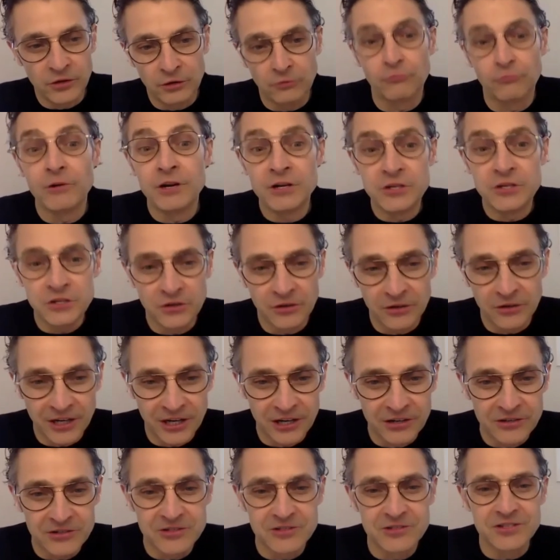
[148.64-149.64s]
the original
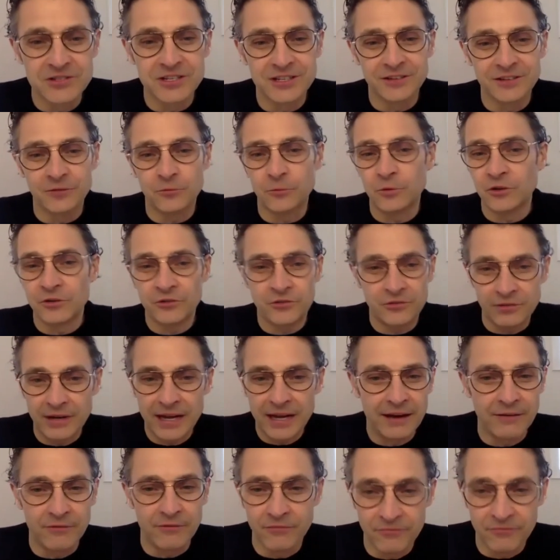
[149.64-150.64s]
cartridges, which
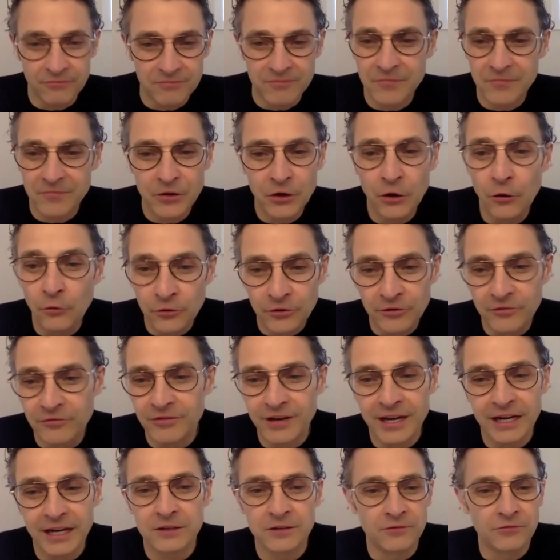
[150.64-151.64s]
have no
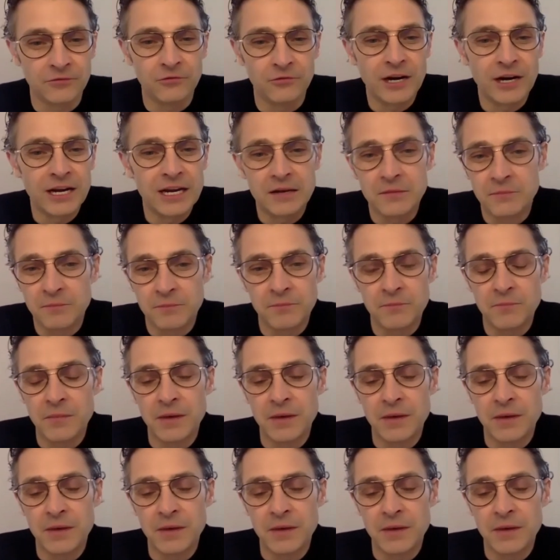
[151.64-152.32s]
defective rate.